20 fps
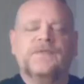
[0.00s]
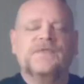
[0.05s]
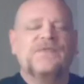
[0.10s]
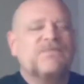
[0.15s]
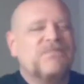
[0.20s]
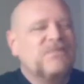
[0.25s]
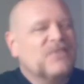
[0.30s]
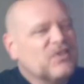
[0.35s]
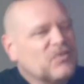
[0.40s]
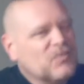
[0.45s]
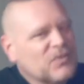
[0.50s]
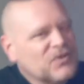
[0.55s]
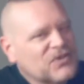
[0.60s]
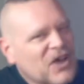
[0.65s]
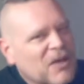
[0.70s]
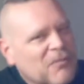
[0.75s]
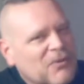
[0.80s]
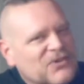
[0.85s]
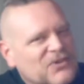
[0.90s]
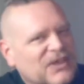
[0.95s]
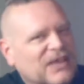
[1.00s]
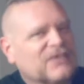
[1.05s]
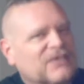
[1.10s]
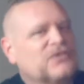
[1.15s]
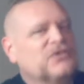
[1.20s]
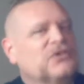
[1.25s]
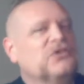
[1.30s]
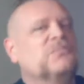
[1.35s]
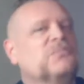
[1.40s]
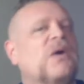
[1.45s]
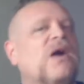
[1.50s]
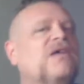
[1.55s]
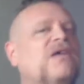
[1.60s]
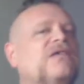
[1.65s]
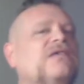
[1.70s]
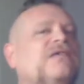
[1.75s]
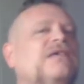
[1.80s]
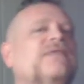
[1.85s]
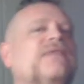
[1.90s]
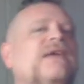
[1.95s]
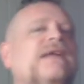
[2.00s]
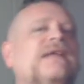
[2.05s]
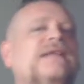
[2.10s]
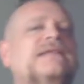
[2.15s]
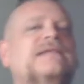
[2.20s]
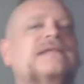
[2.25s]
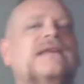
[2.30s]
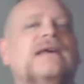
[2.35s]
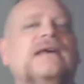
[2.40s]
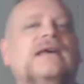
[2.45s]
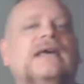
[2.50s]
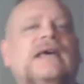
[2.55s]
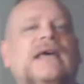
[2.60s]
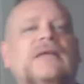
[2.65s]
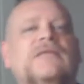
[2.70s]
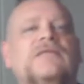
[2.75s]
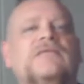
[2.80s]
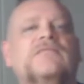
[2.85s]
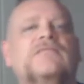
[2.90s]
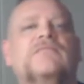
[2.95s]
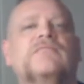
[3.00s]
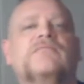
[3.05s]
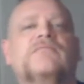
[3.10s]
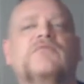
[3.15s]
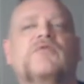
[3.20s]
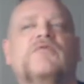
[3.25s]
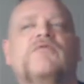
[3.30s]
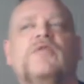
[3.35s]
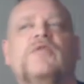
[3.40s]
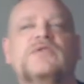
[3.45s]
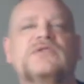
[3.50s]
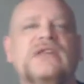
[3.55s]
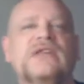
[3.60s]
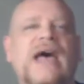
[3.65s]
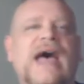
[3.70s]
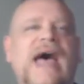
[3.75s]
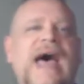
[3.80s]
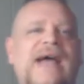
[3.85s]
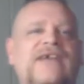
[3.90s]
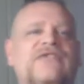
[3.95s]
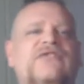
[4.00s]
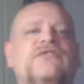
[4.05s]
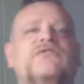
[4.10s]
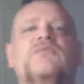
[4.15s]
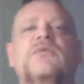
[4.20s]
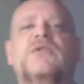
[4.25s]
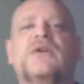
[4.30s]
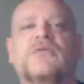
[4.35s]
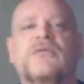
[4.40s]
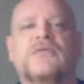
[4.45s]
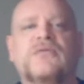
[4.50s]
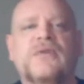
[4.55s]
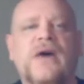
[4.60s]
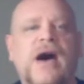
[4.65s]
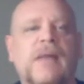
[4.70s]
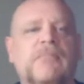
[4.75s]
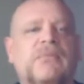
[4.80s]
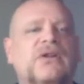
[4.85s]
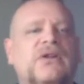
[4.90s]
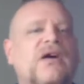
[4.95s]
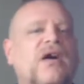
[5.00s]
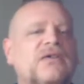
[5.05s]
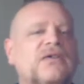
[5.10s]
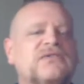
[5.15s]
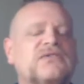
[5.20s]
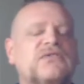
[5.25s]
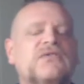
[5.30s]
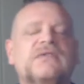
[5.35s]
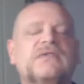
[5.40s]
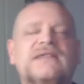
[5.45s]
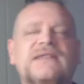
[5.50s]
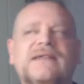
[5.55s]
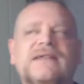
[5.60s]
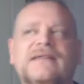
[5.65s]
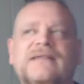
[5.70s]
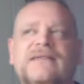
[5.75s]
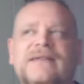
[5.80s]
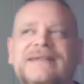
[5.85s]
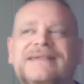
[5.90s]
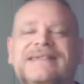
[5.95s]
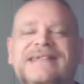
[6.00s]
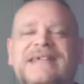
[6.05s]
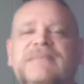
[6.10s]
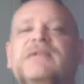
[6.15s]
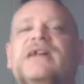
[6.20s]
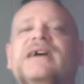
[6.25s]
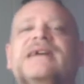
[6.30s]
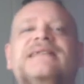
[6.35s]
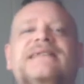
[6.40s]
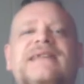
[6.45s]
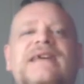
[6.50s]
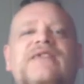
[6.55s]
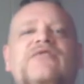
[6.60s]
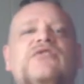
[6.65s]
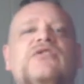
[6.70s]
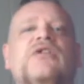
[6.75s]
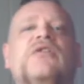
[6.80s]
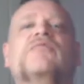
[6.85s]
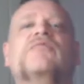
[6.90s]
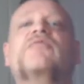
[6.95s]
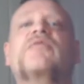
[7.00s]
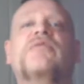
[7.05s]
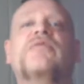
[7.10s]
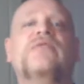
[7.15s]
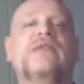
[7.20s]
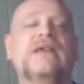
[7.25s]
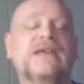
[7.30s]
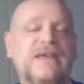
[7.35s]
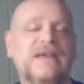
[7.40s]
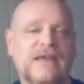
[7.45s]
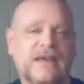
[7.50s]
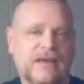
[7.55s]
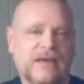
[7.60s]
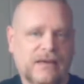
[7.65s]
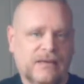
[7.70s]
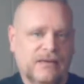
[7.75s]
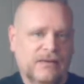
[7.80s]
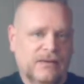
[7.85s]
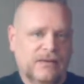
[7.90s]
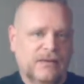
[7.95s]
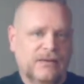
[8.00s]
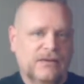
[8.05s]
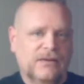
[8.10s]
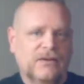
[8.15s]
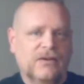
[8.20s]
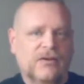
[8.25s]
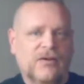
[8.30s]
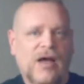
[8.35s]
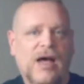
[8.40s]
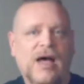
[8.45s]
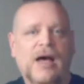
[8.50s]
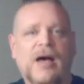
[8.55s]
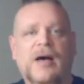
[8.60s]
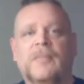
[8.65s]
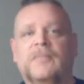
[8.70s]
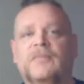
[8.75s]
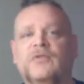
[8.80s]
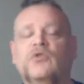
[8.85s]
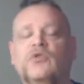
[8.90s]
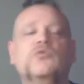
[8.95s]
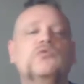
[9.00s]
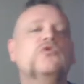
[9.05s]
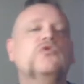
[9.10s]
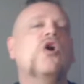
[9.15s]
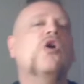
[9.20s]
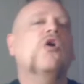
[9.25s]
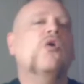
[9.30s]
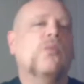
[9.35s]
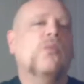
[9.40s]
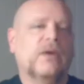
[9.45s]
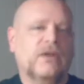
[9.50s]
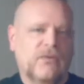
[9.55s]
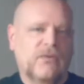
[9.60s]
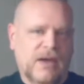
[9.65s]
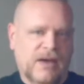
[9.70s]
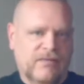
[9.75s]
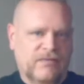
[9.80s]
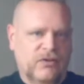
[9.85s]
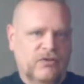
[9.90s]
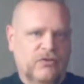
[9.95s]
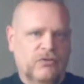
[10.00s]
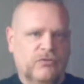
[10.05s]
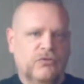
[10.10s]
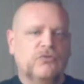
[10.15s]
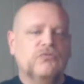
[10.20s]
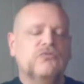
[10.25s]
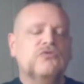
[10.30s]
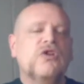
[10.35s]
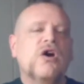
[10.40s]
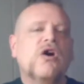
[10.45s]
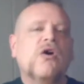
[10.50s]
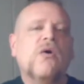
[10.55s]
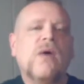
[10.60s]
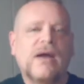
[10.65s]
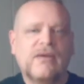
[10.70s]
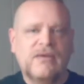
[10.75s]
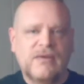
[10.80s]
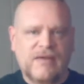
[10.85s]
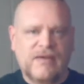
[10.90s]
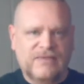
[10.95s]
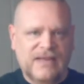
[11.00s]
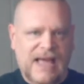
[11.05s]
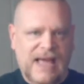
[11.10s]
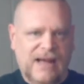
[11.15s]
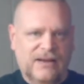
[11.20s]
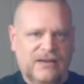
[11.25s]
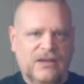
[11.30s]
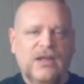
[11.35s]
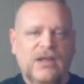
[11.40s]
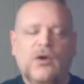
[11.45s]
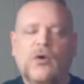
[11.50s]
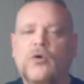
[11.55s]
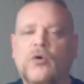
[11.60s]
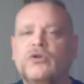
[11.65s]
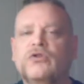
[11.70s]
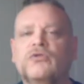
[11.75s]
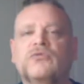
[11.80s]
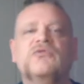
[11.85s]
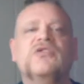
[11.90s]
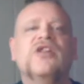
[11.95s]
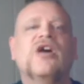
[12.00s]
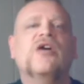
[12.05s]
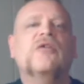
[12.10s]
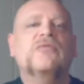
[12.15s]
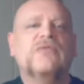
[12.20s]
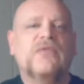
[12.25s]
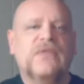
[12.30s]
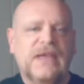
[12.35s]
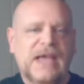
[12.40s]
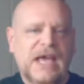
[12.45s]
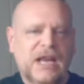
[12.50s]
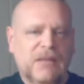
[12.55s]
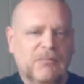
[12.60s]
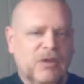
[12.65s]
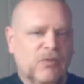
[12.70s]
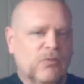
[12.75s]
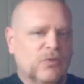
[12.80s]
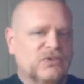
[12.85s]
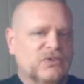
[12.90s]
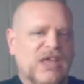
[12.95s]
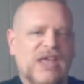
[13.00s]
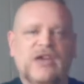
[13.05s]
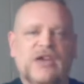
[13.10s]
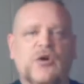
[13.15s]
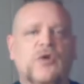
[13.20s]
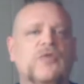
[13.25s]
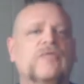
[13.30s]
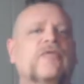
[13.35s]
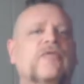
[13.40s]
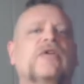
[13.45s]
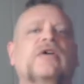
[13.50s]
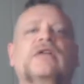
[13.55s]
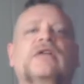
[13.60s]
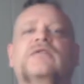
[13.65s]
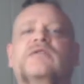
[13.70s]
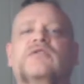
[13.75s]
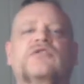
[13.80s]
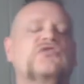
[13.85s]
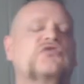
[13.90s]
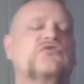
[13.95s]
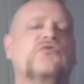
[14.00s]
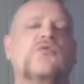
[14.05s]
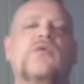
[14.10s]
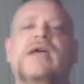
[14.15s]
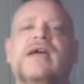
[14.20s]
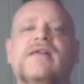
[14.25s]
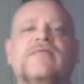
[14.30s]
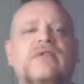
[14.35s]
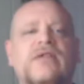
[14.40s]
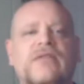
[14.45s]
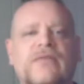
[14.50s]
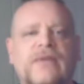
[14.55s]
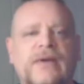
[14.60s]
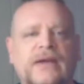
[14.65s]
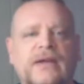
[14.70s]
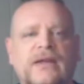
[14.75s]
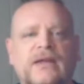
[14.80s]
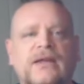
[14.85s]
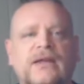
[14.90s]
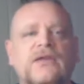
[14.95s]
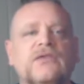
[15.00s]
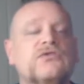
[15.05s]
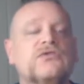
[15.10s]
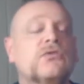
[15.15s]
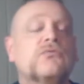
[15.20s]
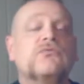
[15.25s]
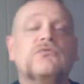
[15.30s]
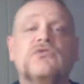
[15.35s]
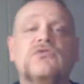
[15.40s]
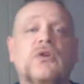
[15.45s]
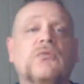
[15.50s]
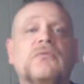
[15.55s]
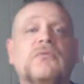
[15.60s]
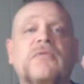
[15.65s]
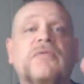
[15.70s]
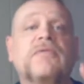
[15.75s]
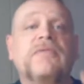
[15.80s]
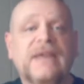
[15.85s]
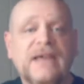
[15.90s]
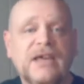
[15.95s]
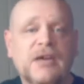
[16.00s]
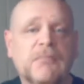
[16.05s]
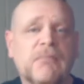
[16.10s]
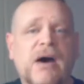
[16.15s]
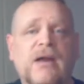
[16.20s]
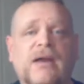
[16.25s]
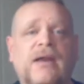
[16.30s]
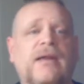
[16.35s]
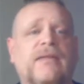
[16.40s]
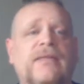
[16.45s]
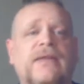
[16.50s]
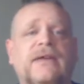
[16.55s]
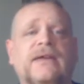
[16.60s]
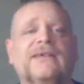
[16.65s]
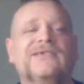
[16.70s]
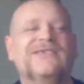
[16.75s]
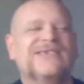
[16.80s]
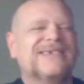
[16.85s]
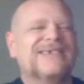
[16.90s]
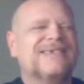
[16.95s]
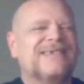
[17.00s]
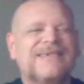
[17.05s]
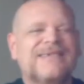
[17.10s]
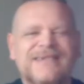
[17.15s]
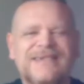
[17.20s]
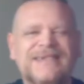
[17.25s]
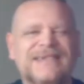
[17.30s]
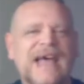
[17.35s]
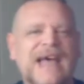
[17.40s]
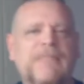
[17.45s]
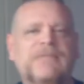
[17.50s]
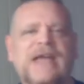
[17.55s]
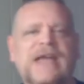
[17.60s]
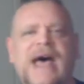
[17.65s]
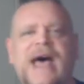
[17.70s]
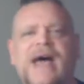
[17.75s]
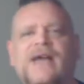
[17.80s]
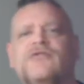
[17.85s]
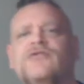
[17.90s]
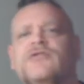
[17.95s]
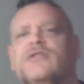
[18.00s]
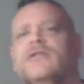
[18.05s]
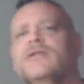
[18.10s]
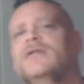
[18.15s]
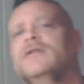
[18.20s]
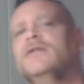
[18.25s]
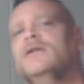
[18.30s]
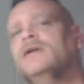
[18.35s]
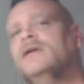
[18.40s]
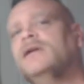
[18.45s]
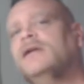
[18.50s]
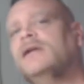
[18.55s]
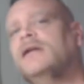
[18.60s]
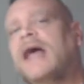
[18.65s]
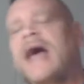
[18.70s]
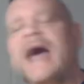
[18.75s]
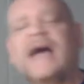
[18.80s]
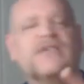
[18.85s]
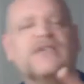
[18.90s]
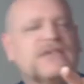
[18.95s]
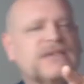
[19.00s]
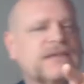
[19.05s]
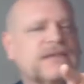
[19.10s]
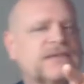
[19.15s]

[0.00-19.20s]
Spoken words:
This one's almost like a two-parter in that it refers to actions without thought, but also it's the demonization of thinking. You know what you have to do. You know how you have to act, or you know that the enemy will take over and destroy everything. So don't think about anything. Just snap to action. Action's its